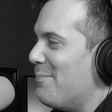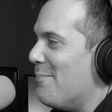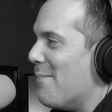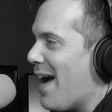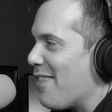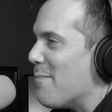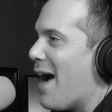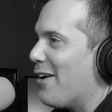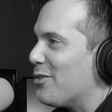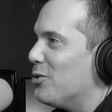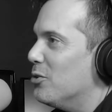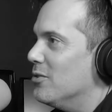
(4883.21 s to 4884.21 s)

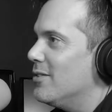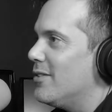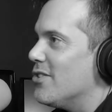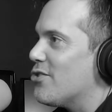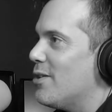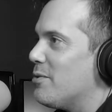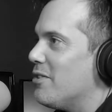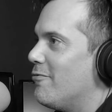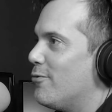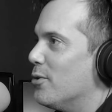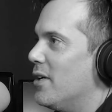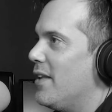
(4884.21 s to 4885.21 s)
mathematical description
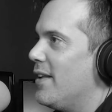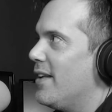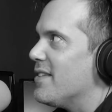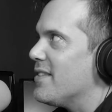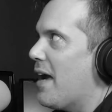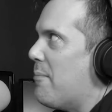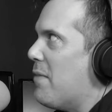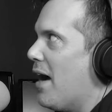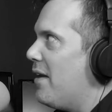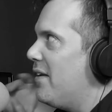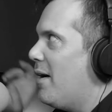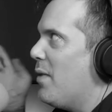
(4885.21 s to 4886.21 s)
for it. It's
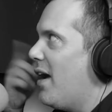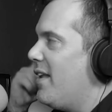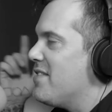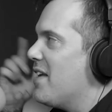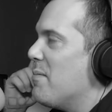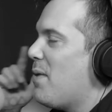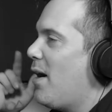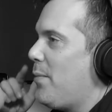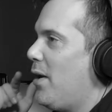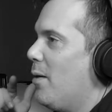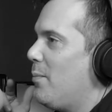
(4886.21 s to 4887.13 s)
not popping up.